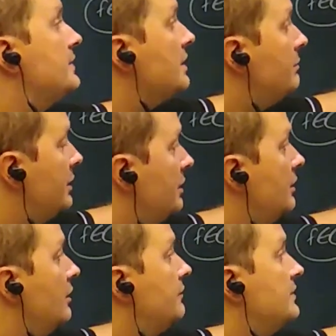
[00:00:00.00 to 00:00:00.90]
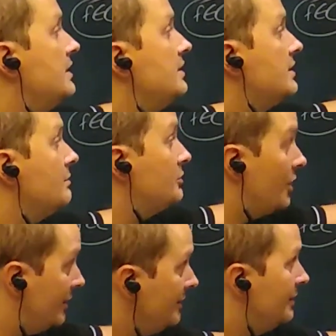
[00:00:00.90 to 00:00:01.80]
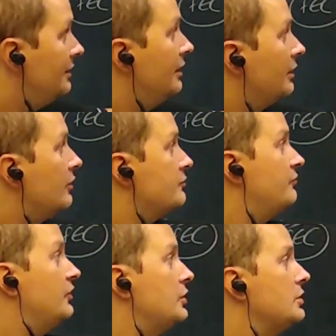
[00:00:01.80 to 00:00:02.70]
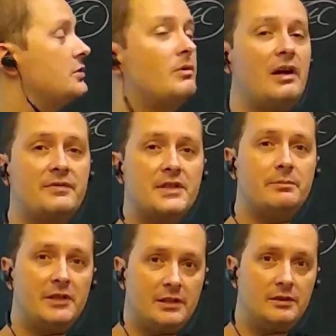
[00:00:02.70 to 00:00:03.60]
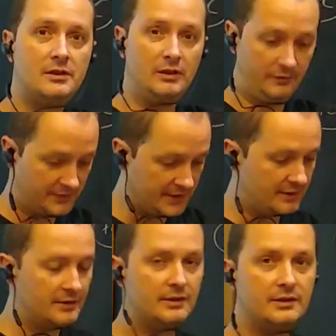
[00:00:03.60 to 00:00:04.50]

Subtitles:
sub n of T sub j converges to F sub n of T.